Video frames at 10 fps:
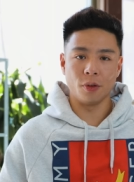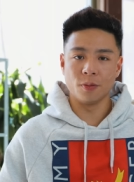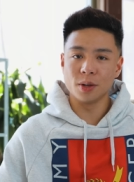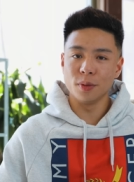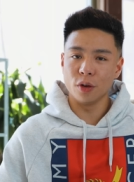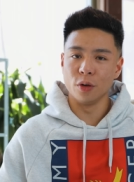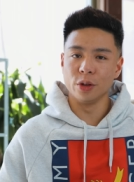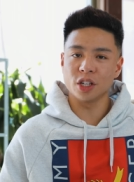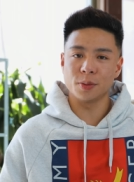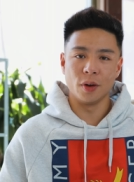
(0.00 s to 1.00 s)
But from some of the
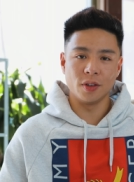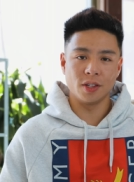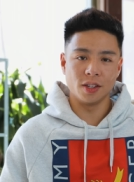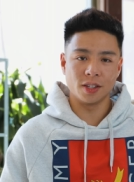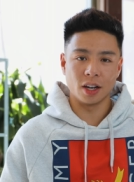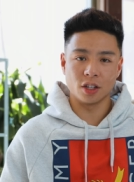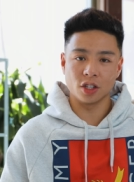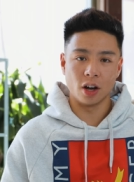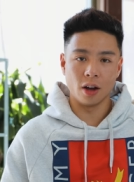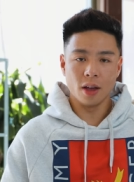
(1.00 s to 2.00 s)
early experiences that I
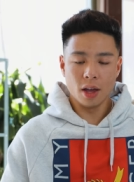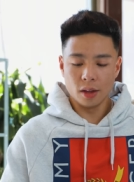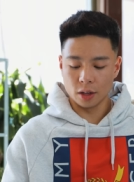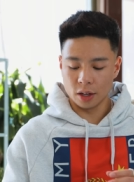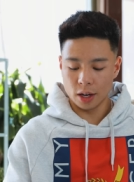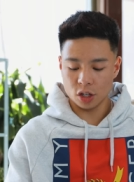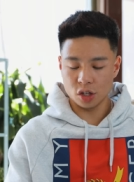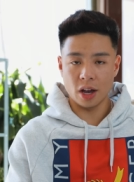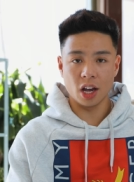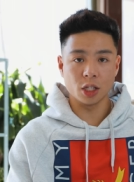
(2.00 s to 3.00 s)
saw, the
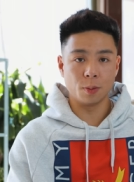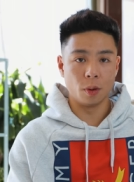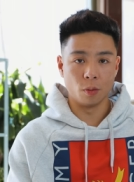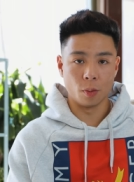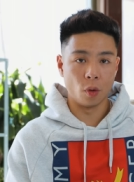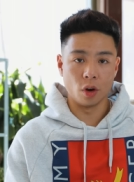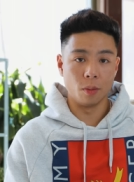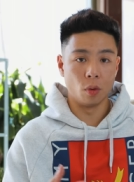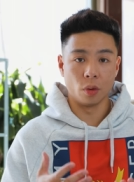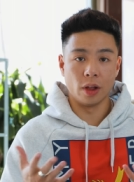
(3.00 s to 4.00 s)
connection has been reported
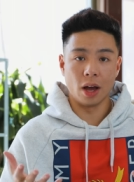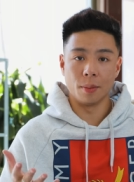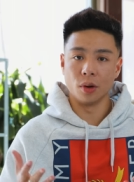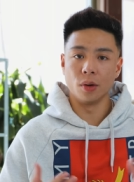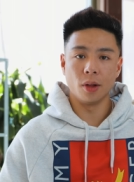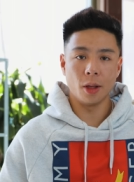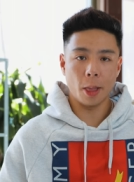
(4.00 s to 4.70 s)
more reliable.